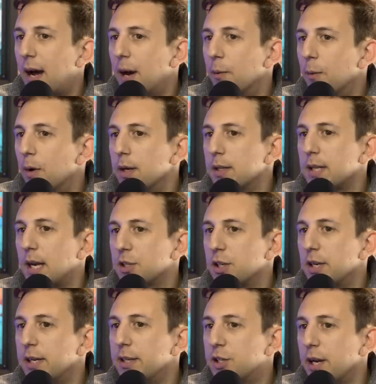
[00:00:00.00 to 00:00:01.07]
what is
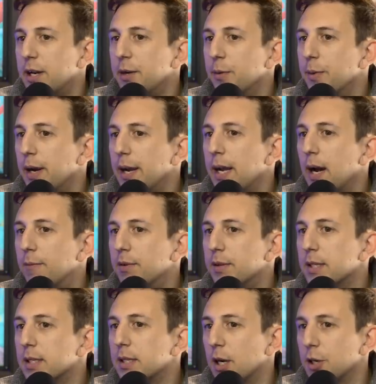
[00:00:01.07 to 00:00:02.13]
actually genuinely up for
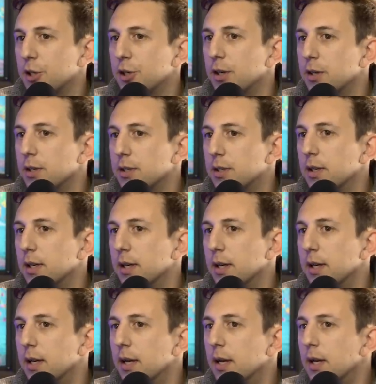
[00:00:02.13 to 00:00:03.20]
discussion? Because
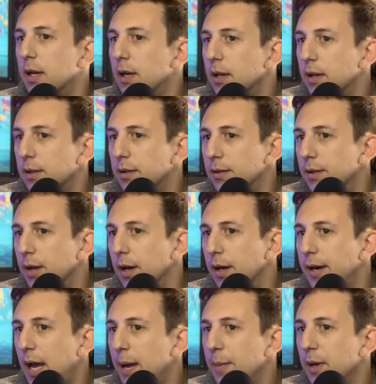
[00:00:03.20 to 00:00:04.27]
the
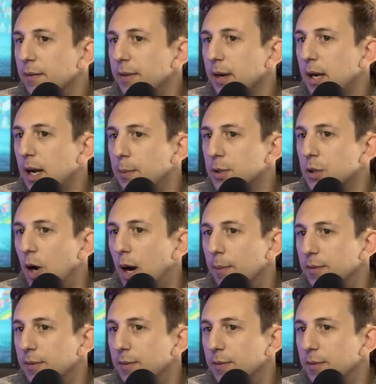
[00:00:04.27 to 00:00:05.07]
naming of the club's not up for